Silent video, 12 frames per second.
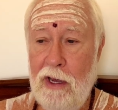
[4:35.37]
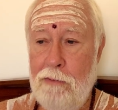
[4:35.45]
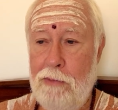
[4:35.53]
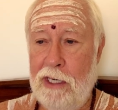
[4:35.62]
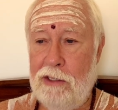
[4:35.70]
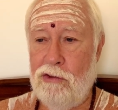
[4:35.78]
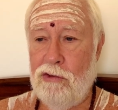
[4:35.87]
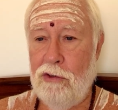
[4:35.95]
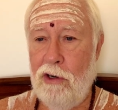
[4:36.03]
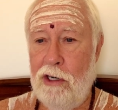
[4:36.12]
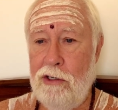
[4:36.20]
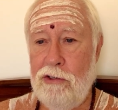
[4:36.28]
But
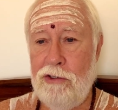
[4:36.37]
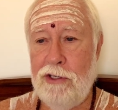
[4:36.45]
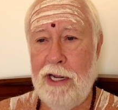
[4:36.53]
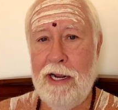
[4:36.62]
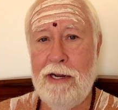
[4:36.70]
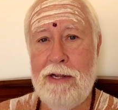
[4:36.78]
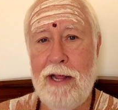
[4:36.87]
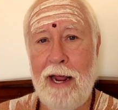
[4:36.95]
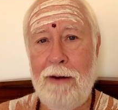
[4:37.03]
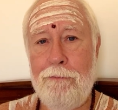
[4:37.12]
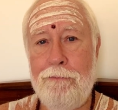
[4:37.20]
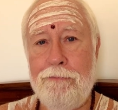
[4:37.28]
understand
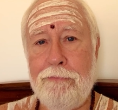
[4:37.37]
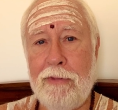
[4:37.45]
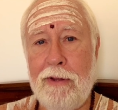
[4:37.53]
that